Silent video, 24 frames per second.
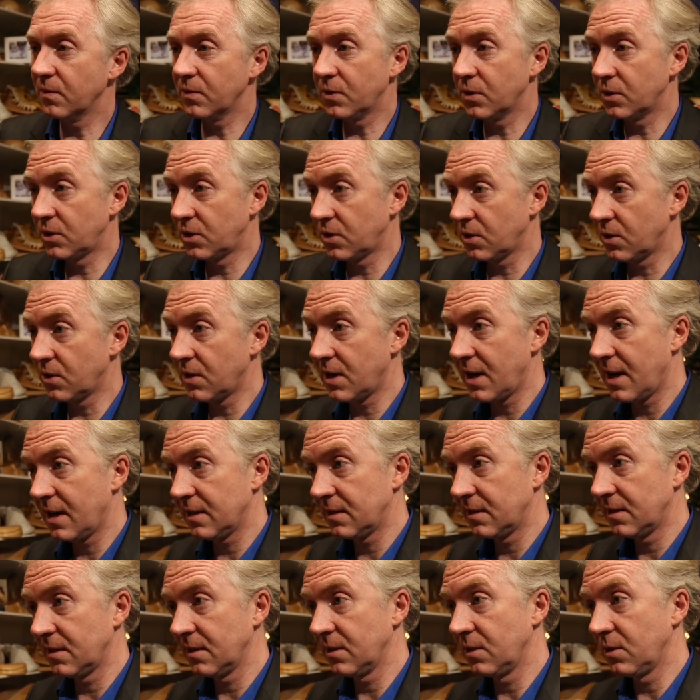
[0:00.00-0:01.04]
of couture
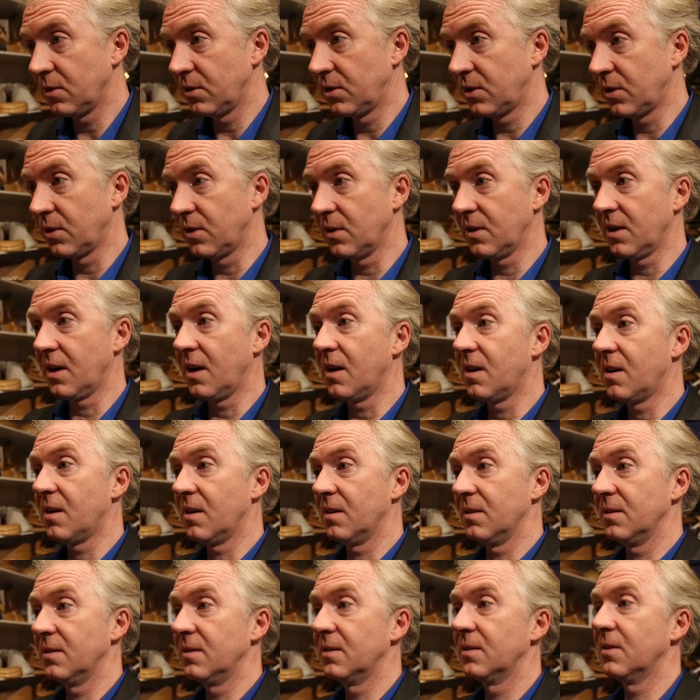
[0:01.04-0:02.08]
hats and couture
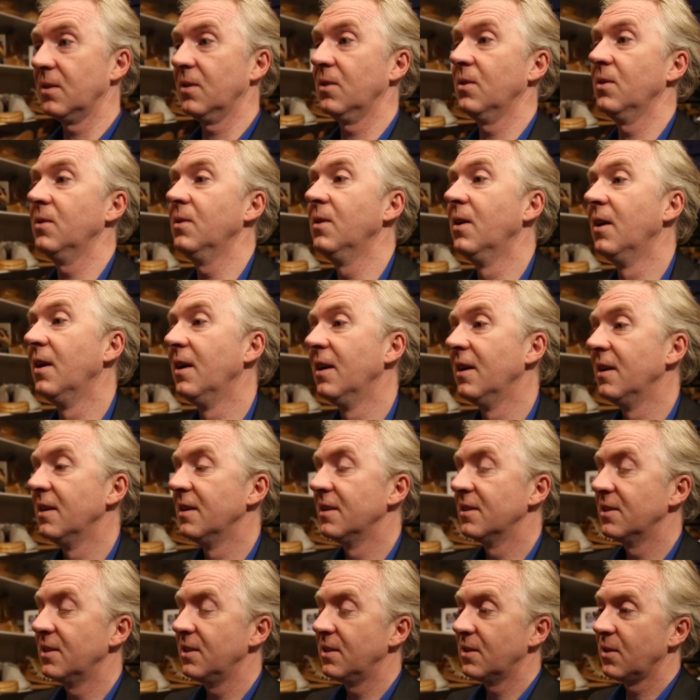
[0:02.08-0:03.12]
cars. So
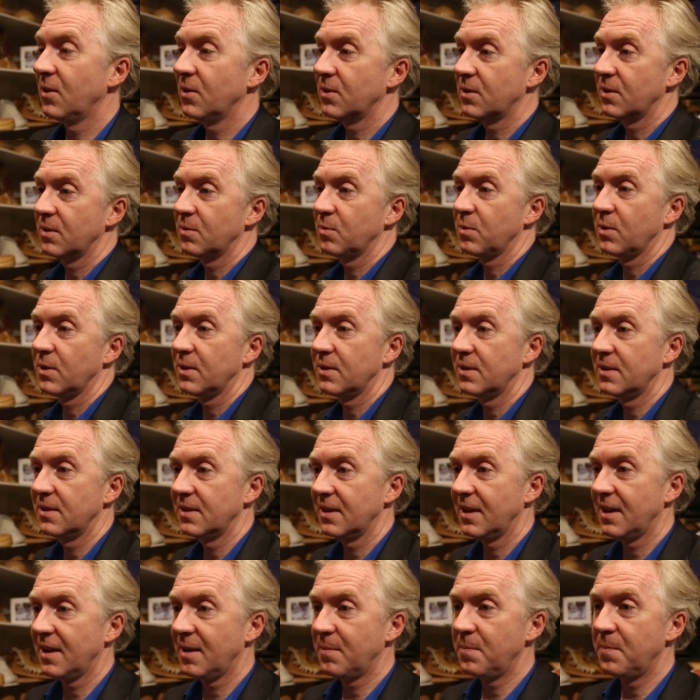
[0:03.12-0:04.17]
she thought it was
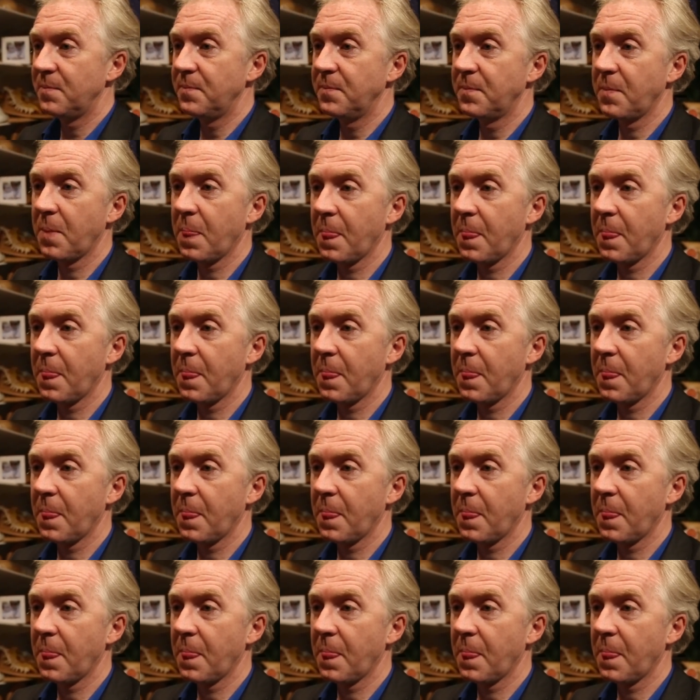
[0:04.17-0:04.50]
um,